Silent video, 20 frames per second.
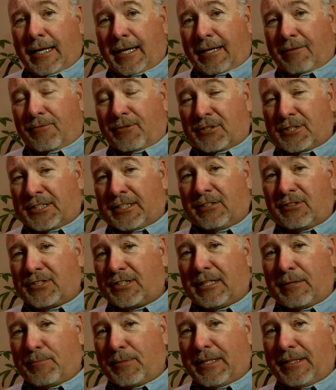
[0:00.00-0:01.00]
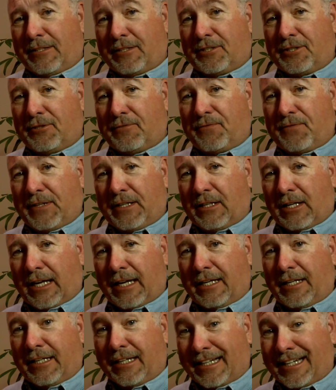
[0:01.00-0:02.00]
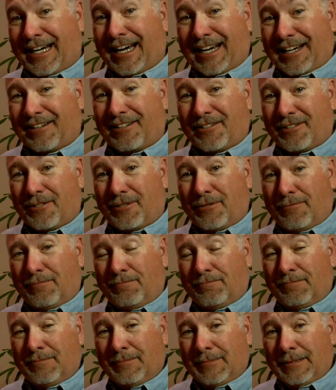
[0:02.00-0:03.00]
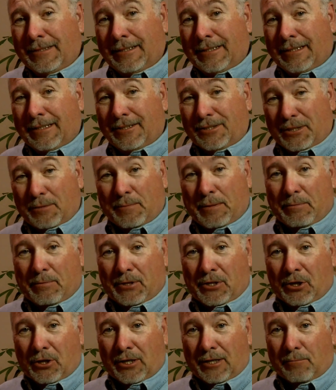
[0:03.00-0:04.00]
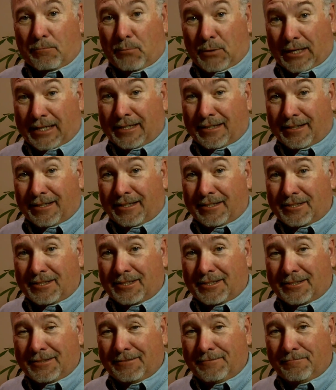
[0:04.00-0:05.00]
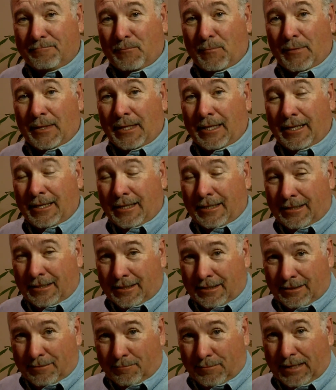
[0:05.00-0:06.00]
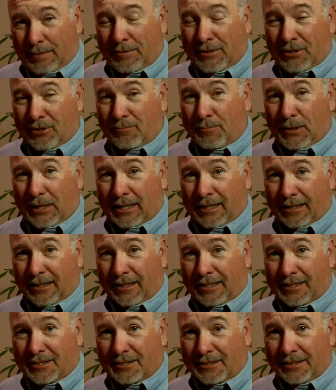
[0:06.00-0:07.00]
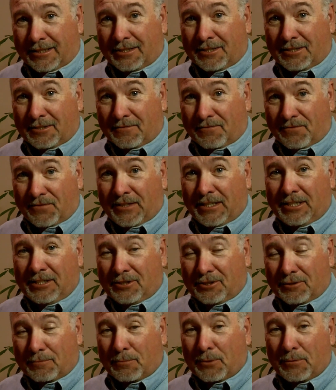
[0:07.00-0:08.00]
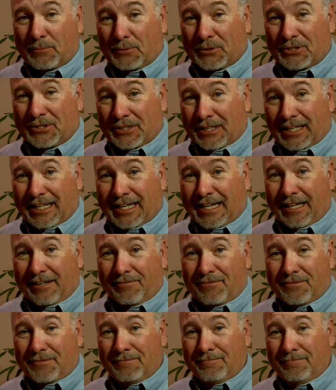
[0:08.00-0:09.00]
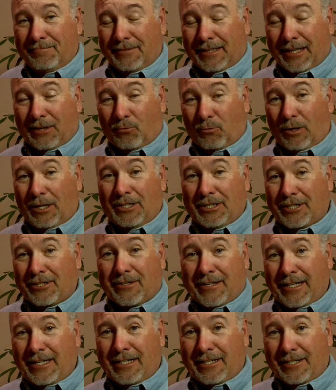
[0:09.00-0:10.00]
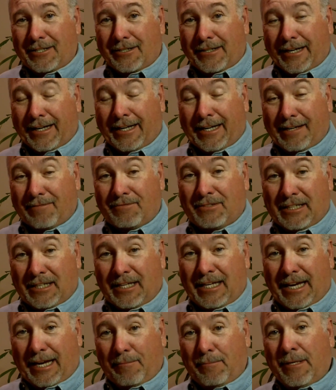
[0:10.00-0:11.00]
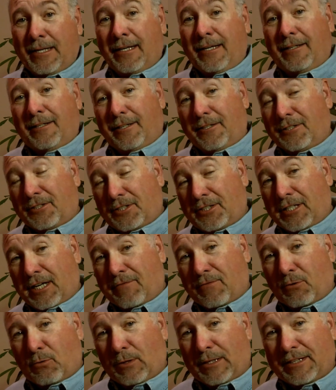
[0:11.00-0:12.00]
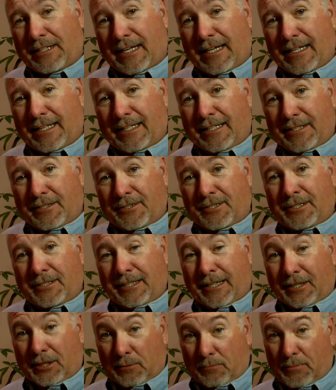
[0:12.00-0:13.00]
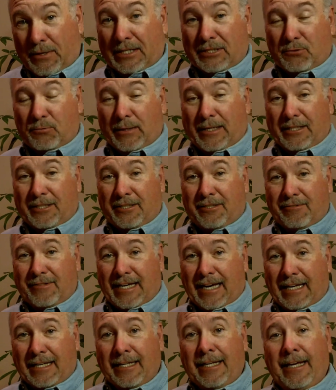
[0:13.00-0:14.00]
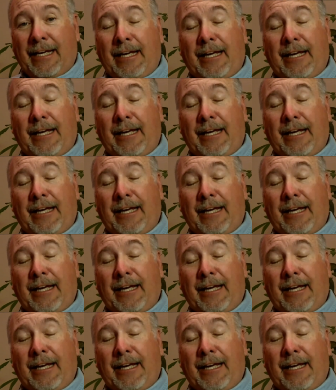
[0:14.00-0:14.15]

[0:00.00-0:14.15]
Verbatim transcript: If there's still something that you feel like you got to do, some people call it a bucket list. Maybe your bucket list is to finish your purpose in life. And while you're here and have time to discover what that is. And the best way to do that